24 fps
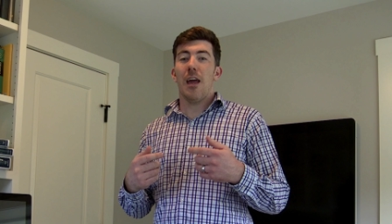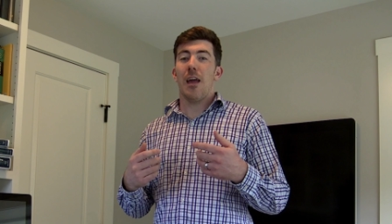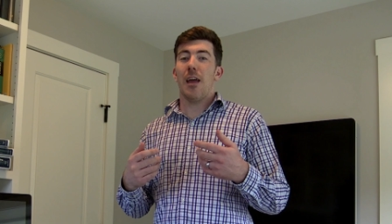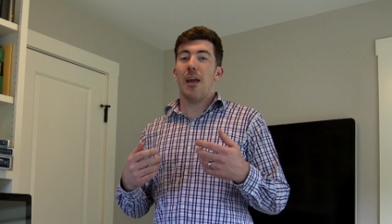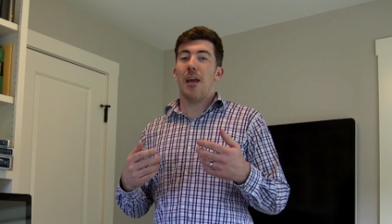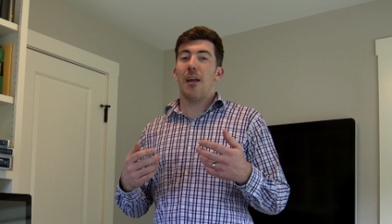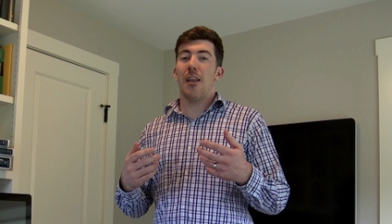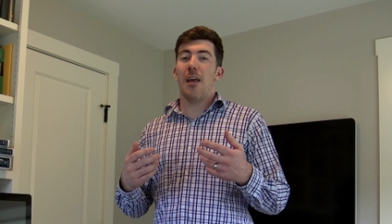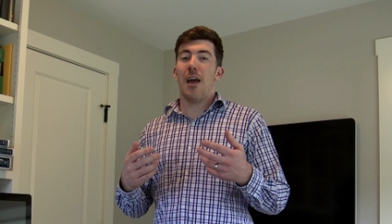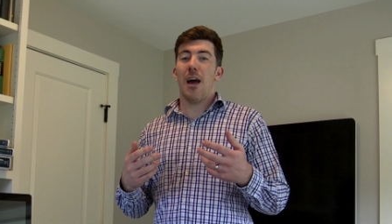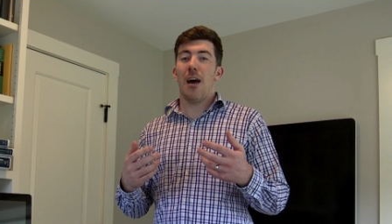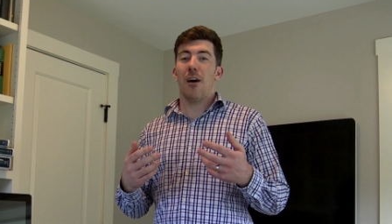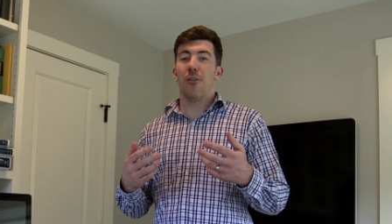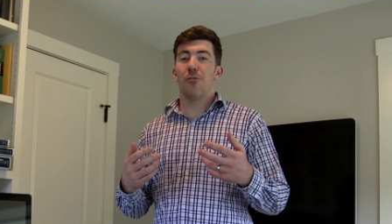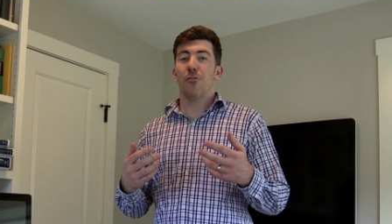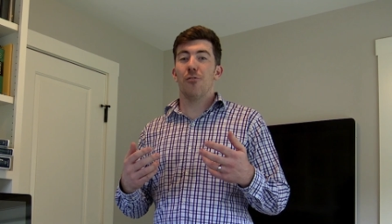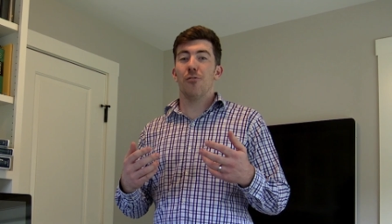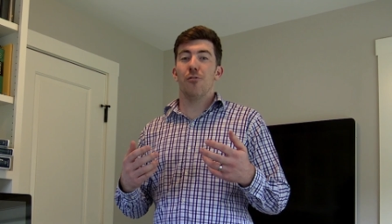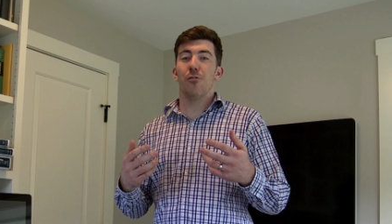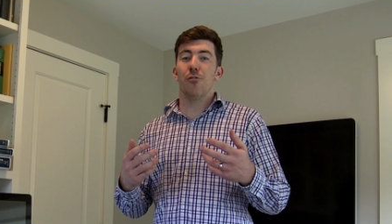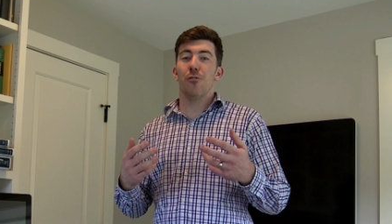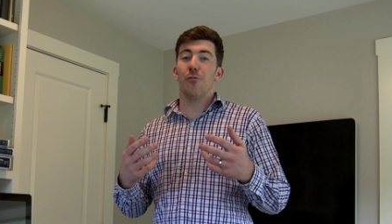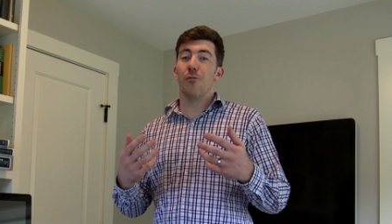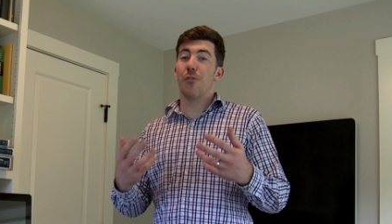and how
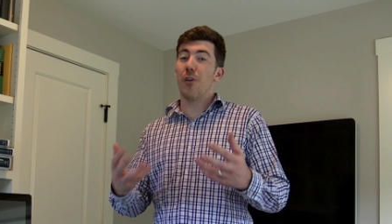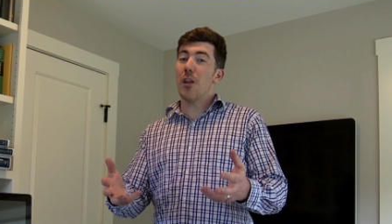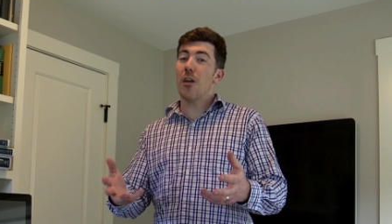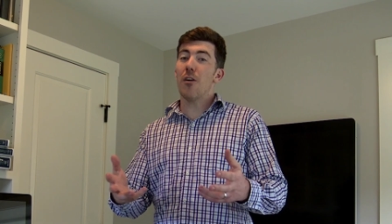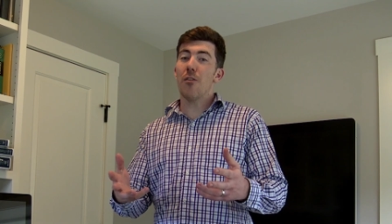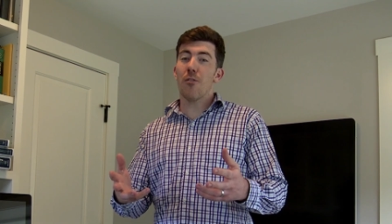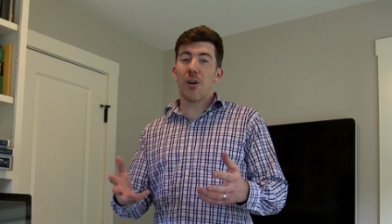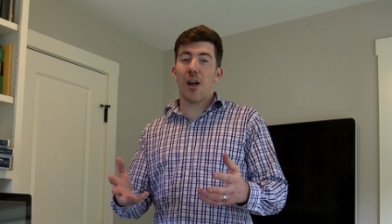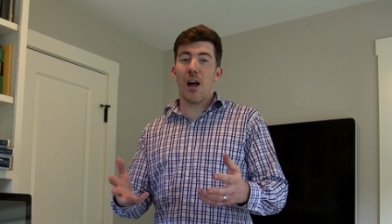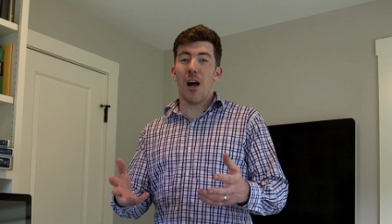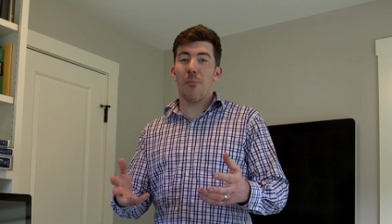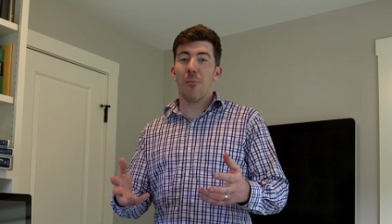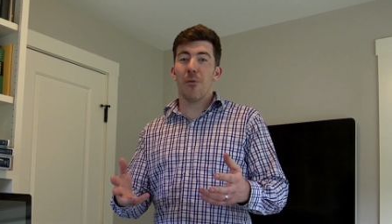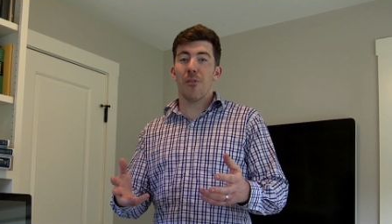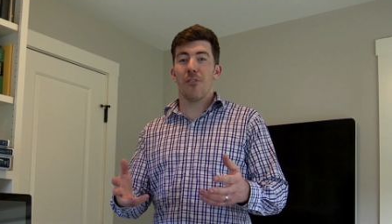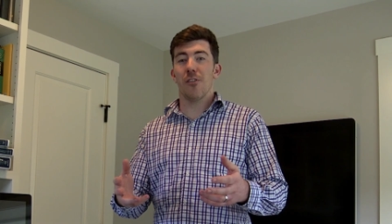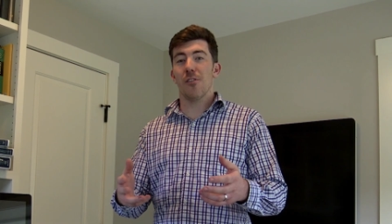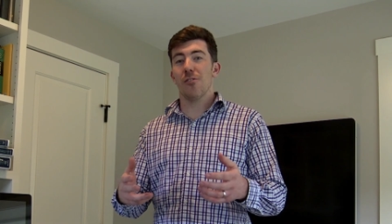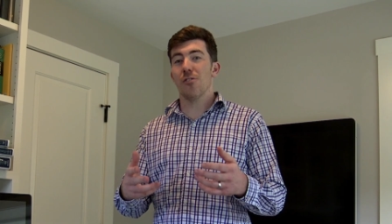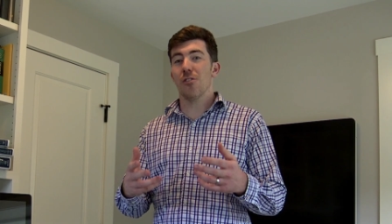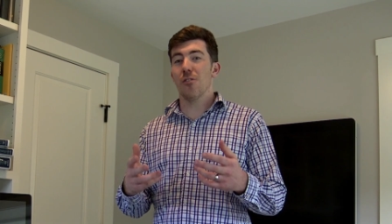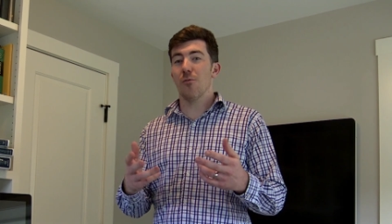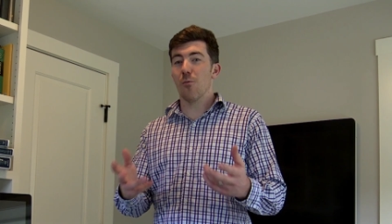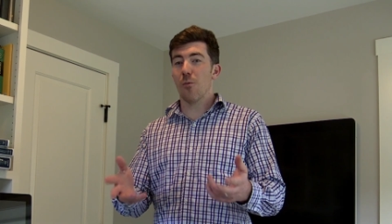to do video
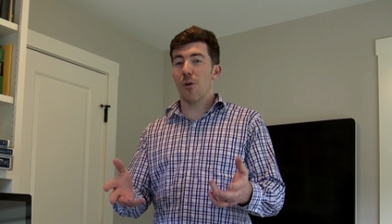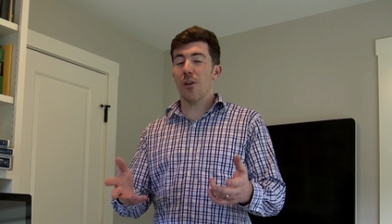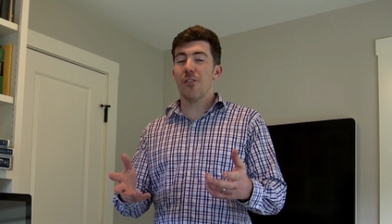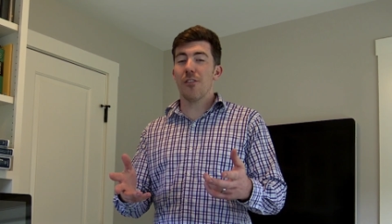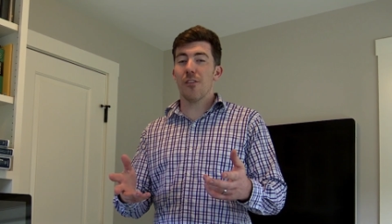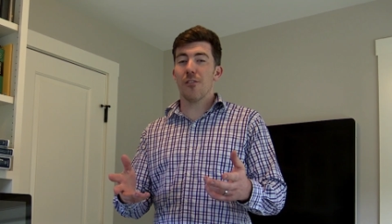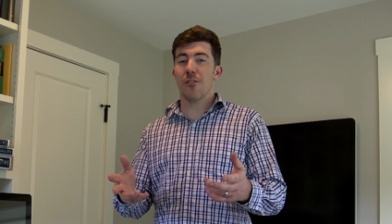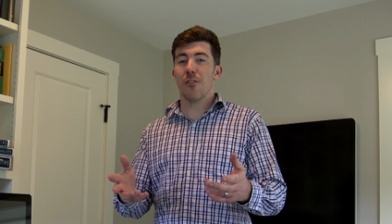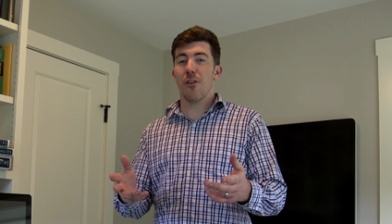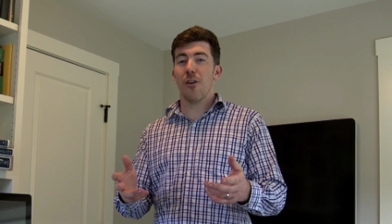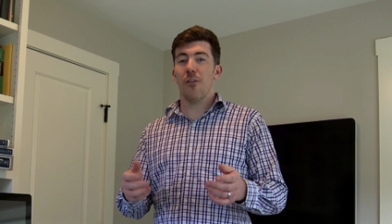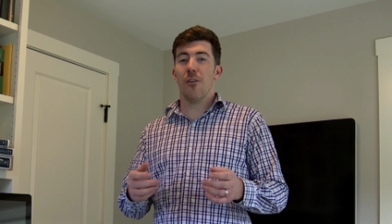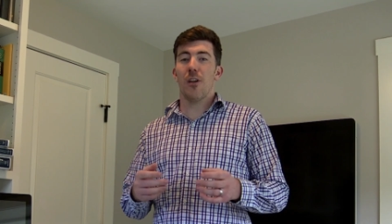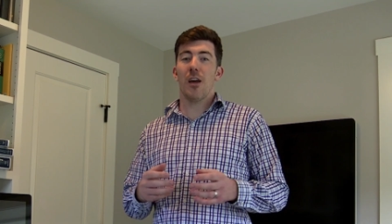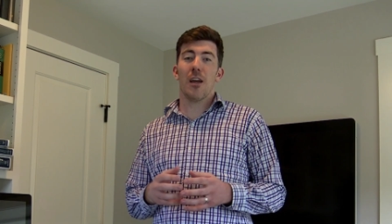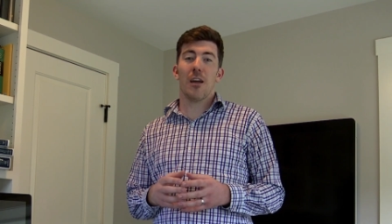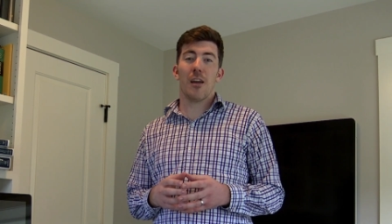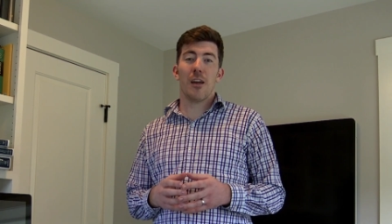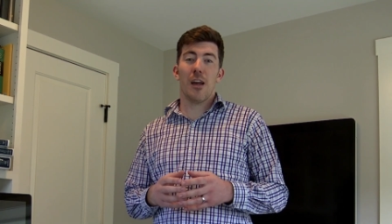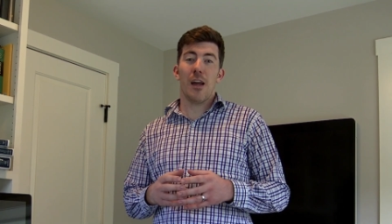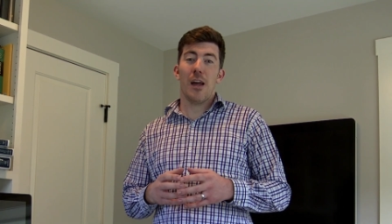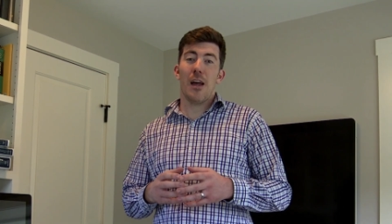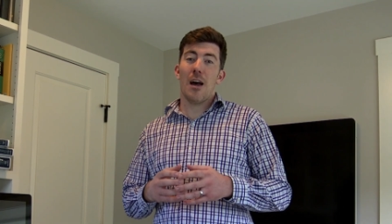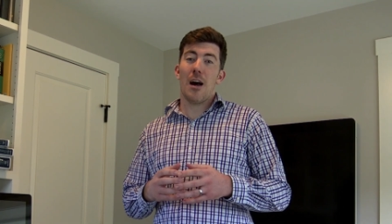composition with this codec.